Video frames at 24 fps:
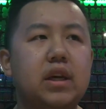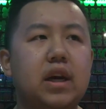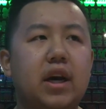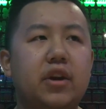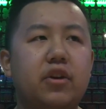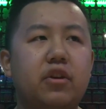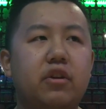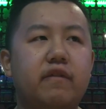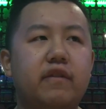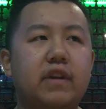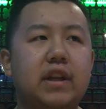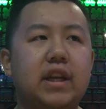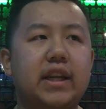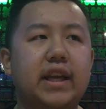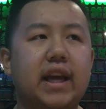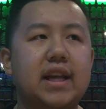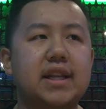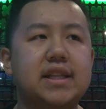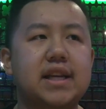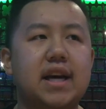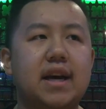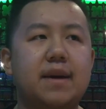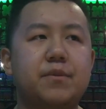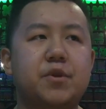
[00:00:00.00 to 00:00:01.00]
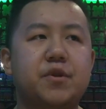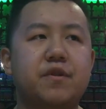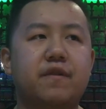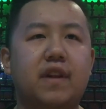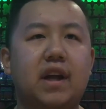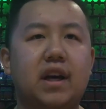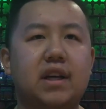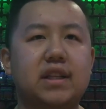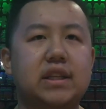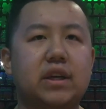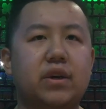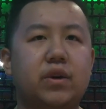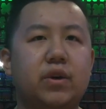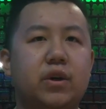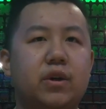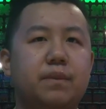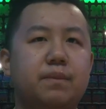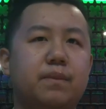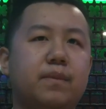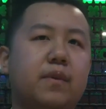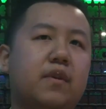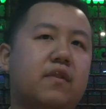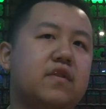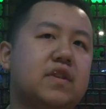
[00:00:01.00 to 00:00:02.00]
I don't really get time to relax at
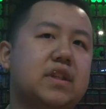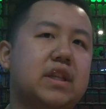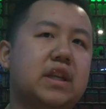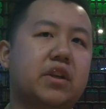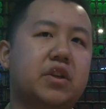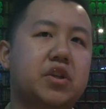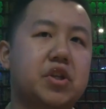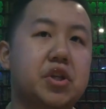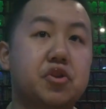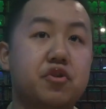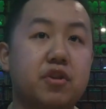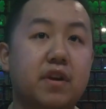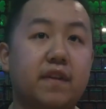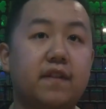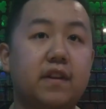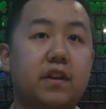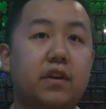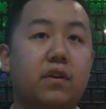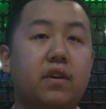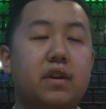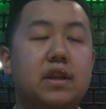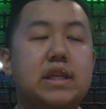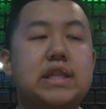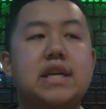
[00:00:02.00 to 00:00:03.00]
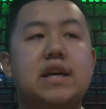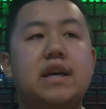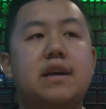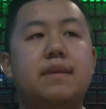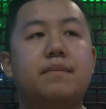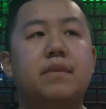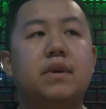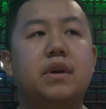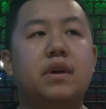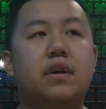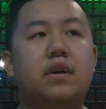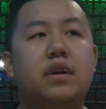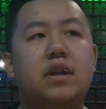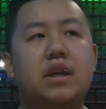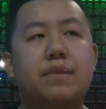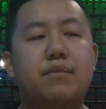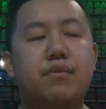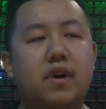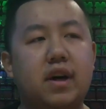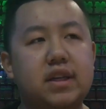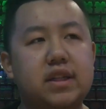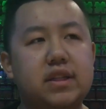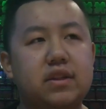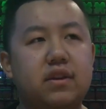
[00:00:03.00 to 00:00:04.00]
home, obviously, because you're travelling all the time, you're
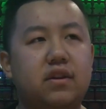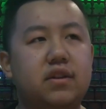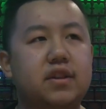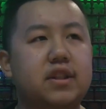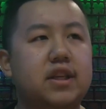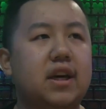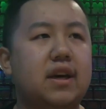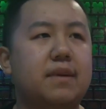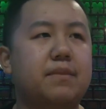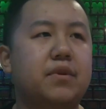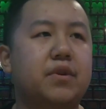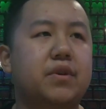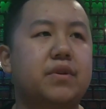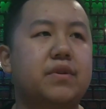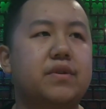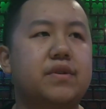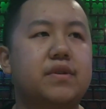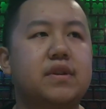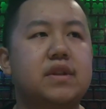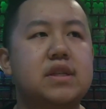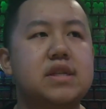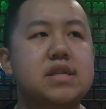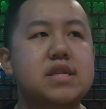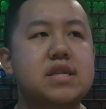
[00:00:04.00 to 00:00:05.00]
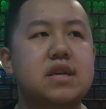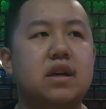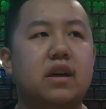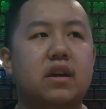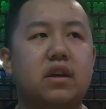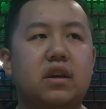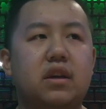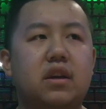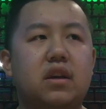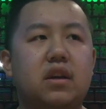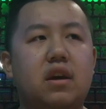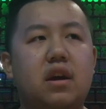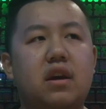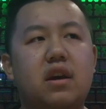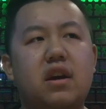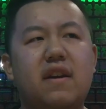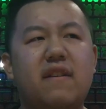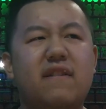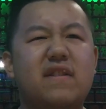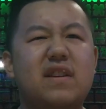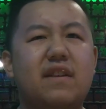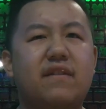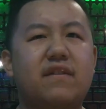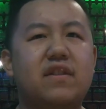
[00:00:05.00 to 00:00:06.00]
practising all the time, because
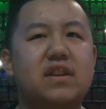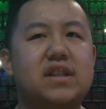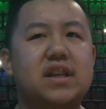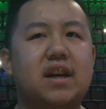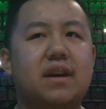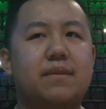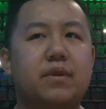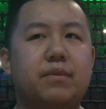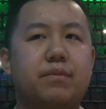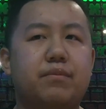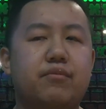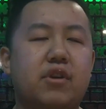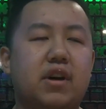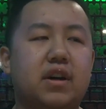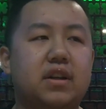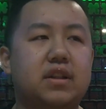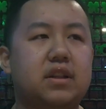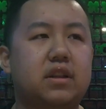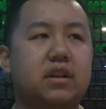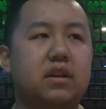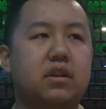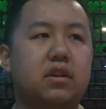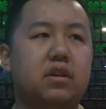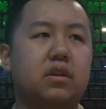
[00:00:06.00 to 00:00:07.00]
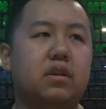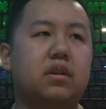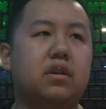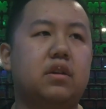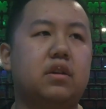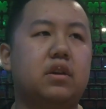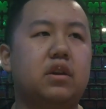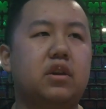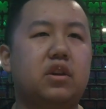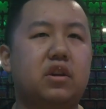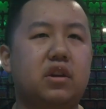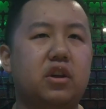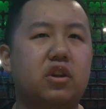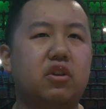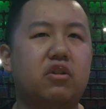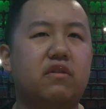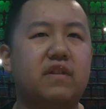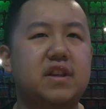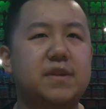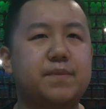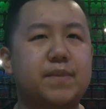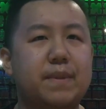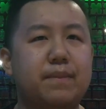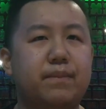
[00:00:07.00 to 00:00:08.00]
every time you practice, you don't
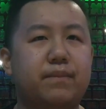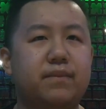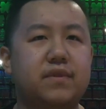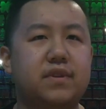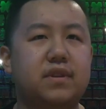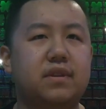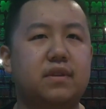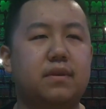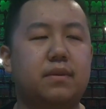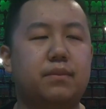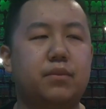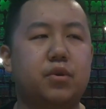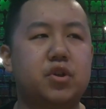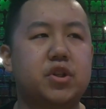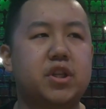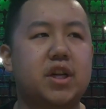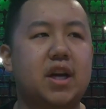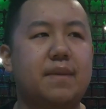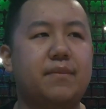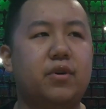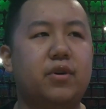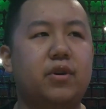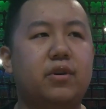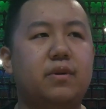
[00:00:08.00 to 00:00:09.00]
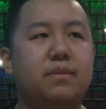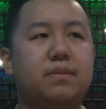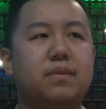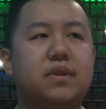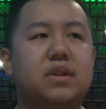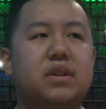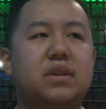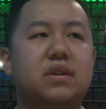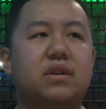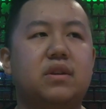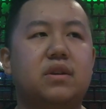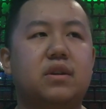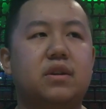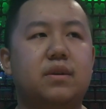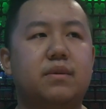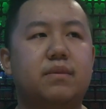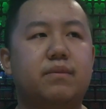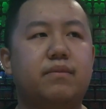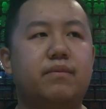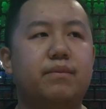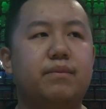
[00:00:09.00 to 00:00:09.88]
really spend much time at home, so